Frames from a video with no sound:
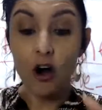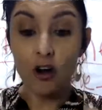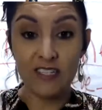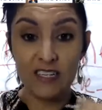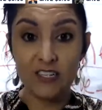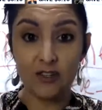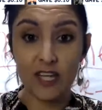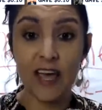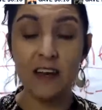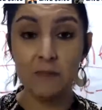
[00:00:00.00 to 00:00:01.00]
arts and
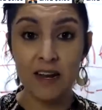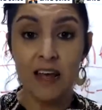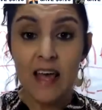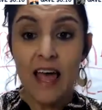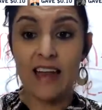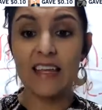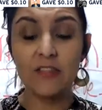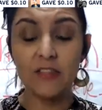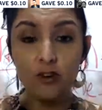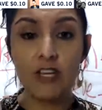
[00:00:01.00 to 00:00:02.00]
entertainment and
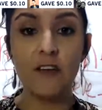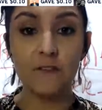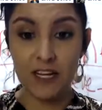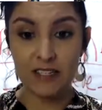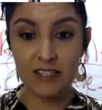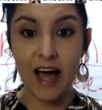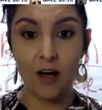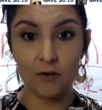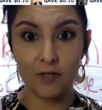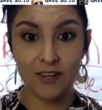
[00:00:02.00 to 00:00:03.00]
get their giftings
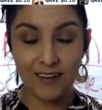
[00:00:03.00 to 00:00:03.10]
out.